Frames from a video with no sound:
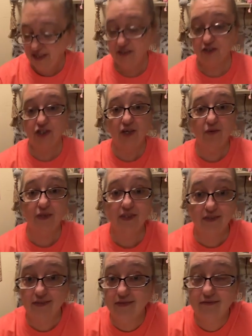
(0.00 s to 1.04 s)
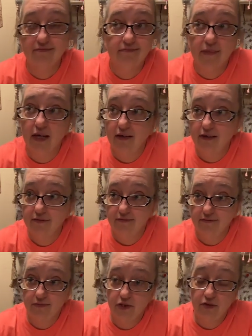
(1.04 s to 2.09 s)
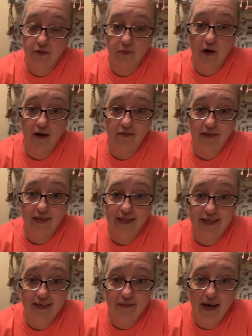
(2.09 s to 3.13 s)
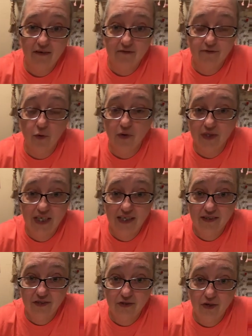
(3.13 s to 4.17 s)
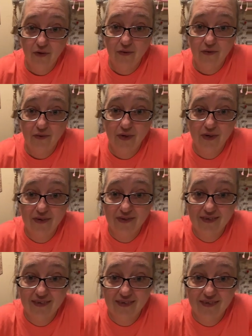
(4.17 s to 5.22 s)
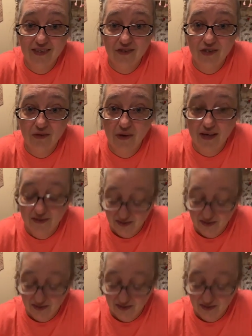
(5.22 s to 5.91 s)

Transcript: But she was probably about 14 years old when she